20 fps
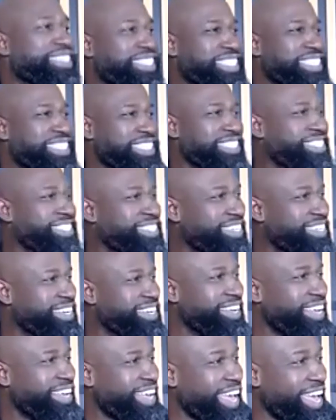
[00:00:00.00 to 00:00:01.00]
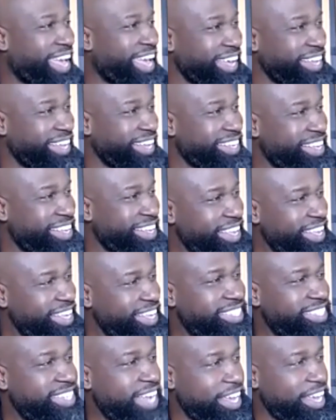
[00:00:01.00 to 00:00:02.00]
Oh, and
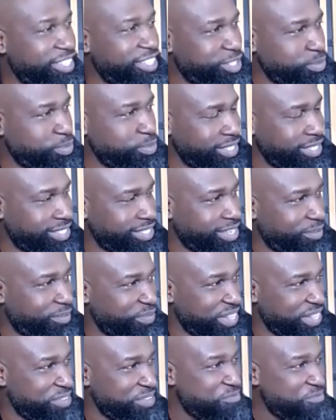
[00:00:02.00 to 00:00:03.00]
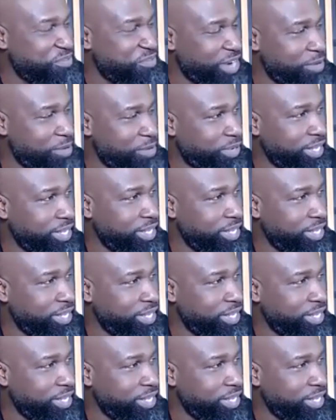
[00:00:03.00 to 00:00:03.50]
he challenged me to something, right? But